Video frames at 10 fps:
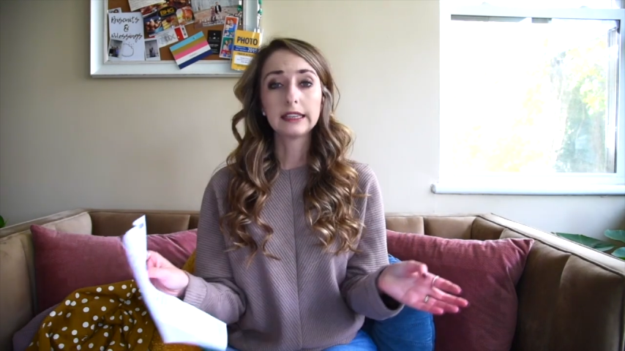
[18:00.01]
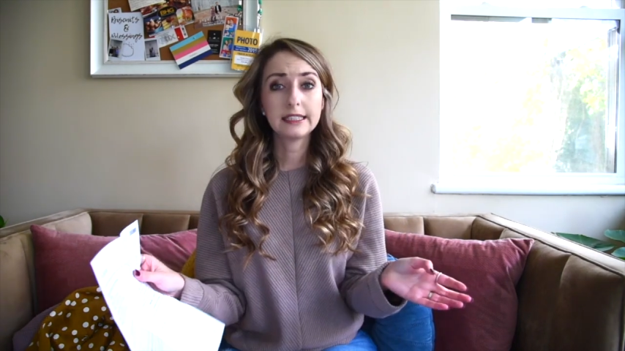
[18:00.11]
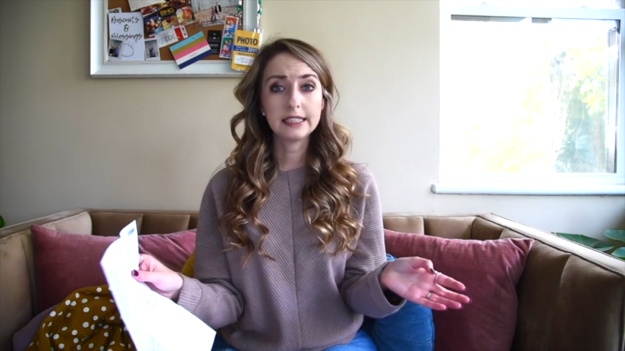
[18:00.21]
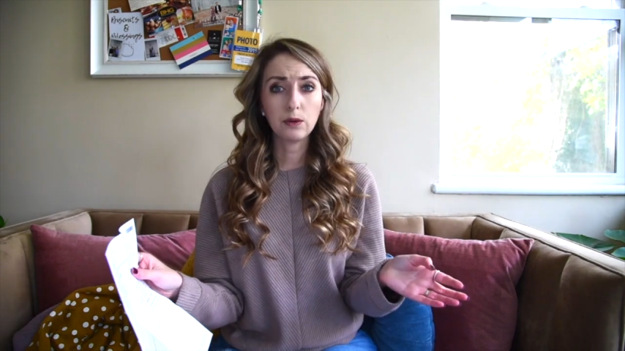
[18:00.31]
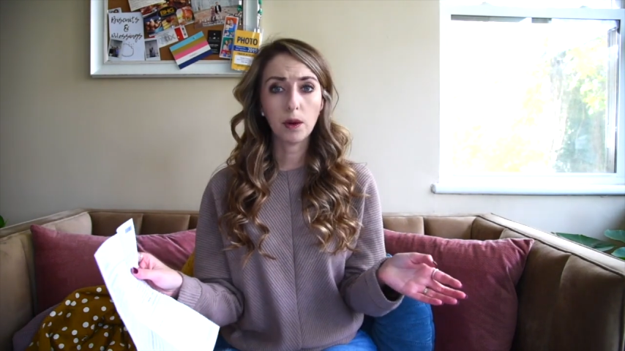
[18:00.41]

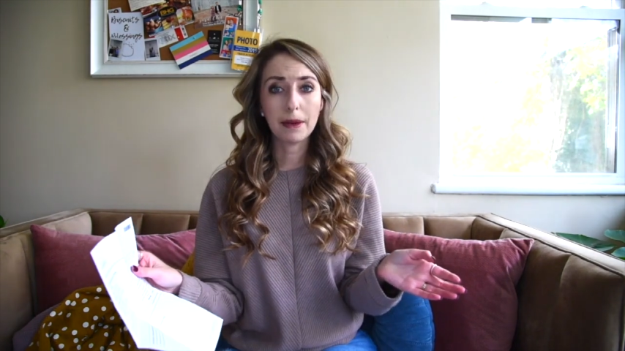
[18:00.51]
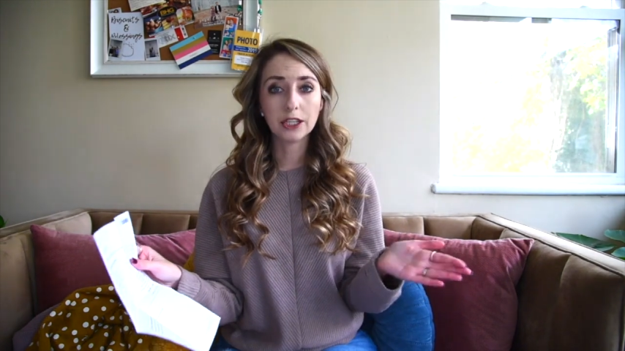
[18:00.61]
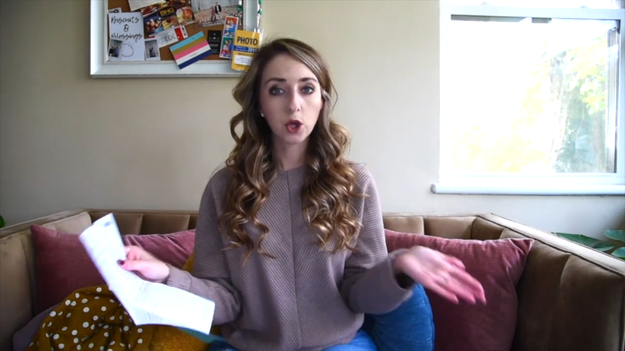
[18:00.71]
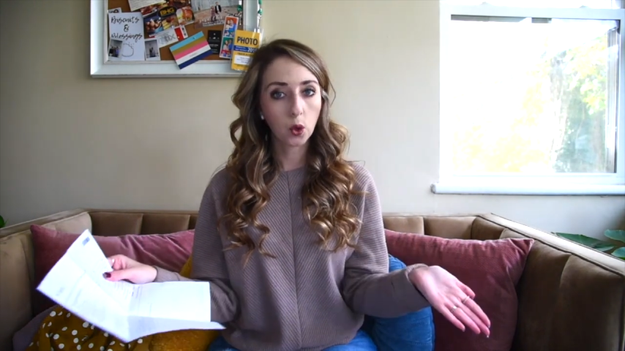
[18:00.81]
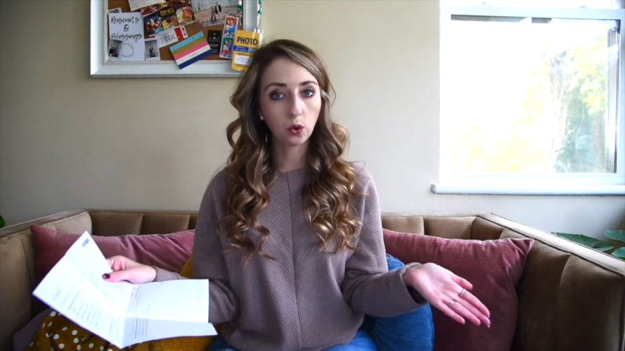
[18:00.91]
Let's see what my
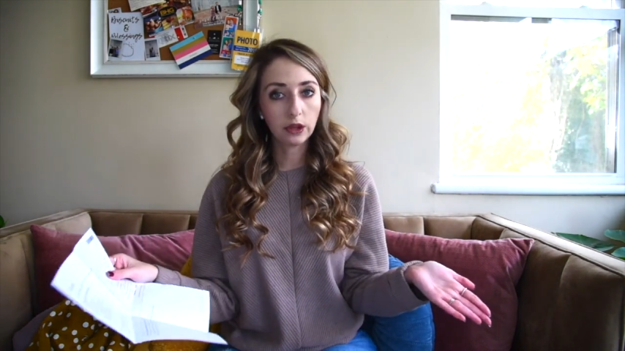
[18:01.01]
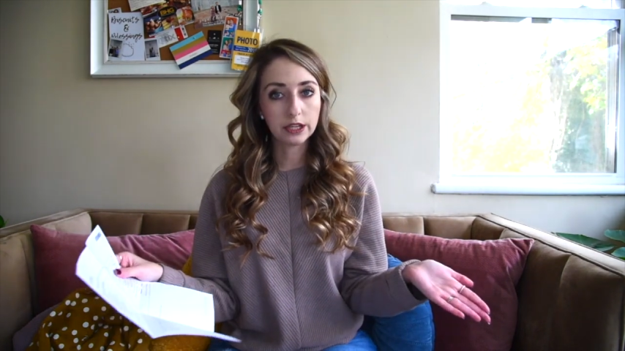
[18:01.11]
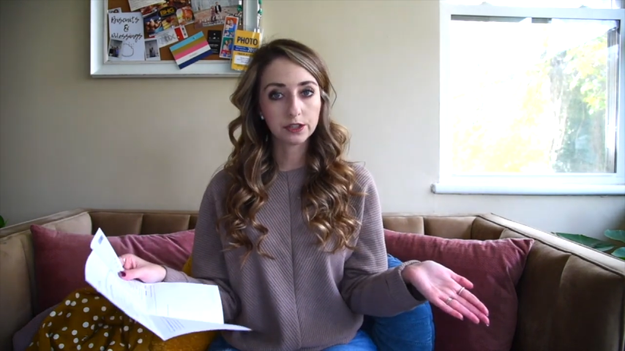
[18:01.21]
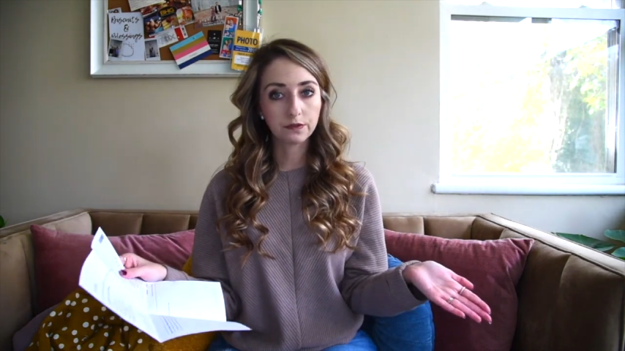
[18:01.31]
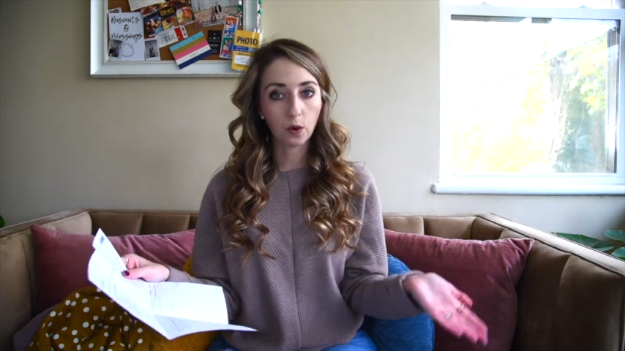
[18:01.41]
total
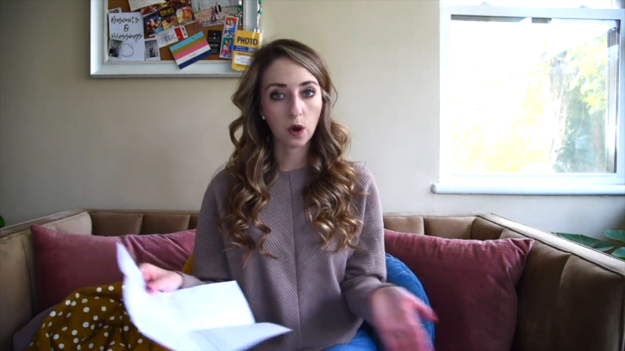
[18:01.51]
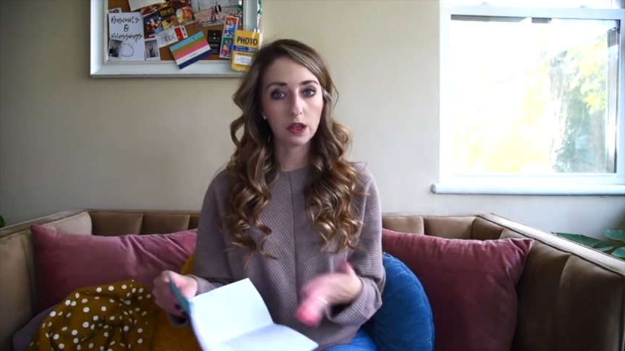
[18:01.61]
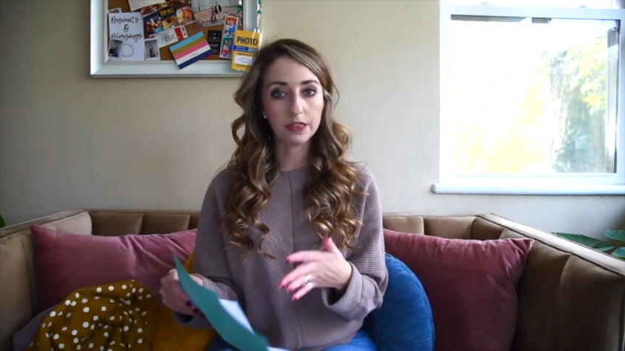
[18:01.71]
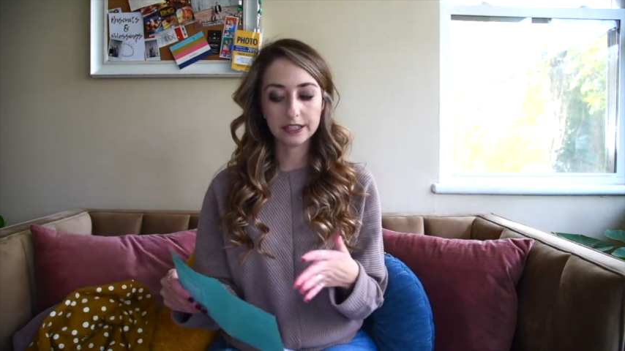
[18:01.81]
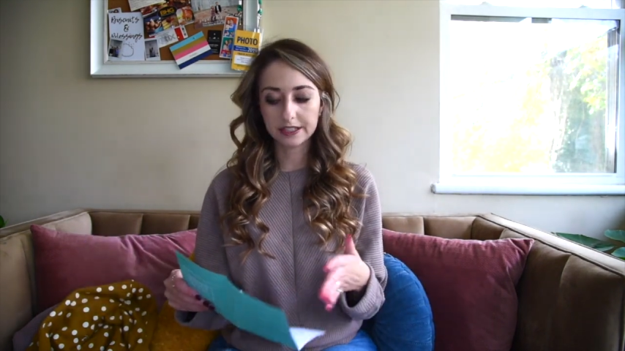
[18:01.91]
is
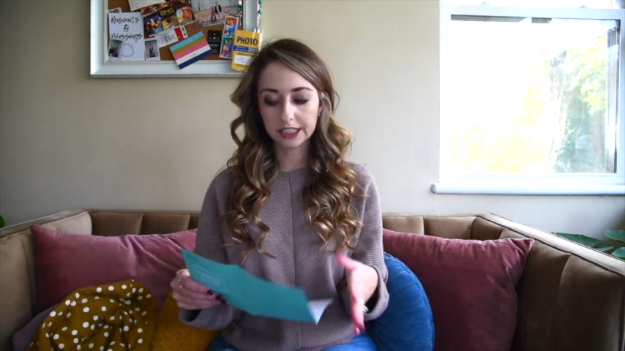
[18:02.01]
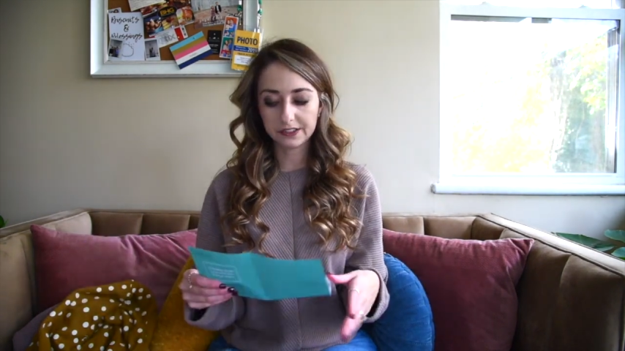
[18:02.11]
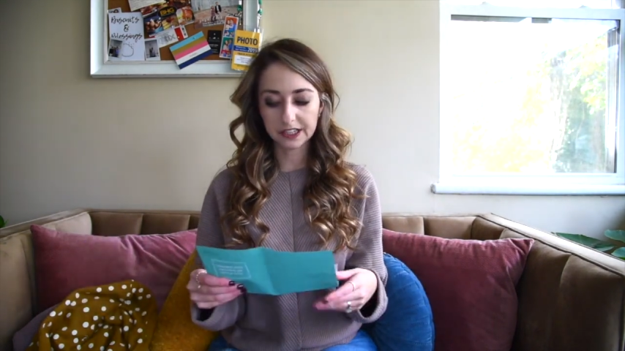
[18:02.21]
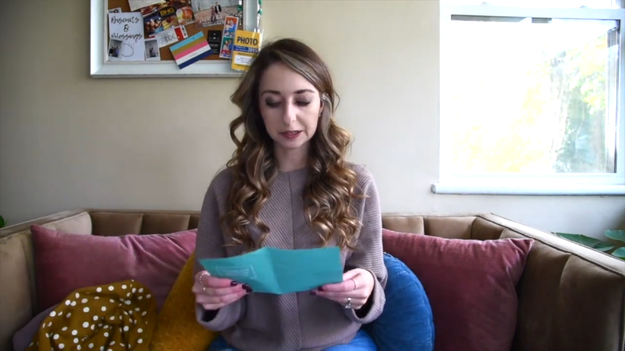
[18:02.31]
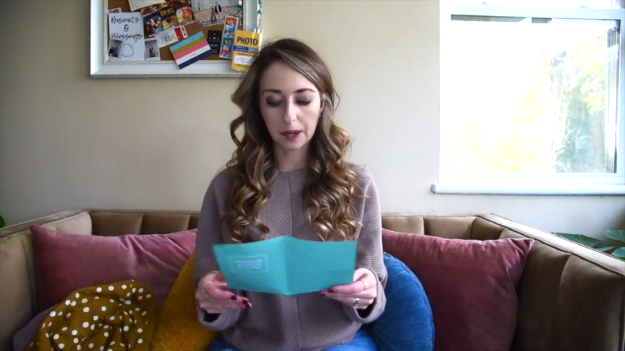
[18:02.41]
for this
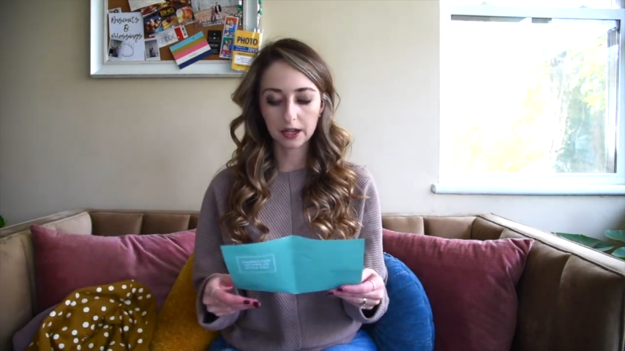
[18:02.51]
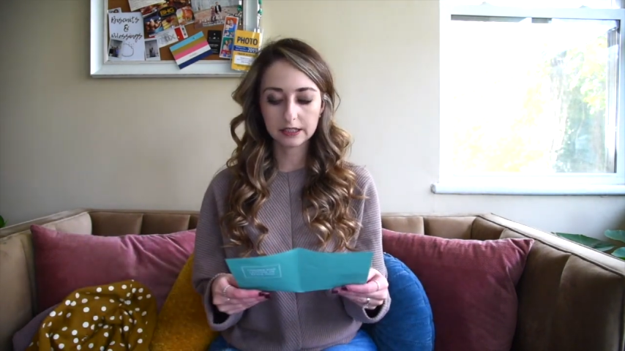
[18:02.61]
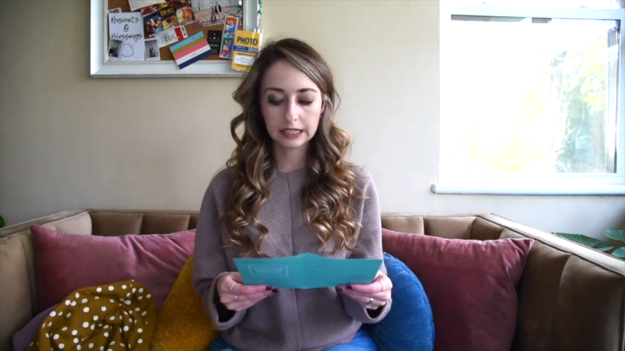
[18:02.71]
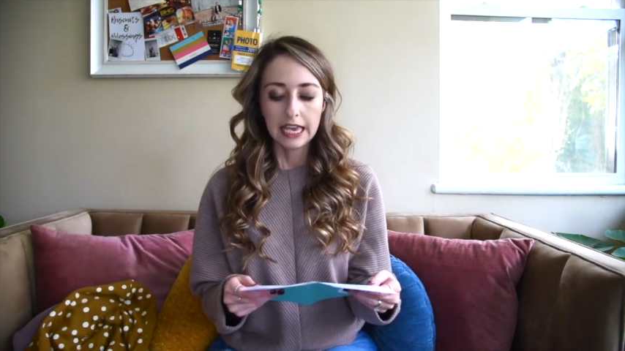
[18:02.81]
Stitch Fix box.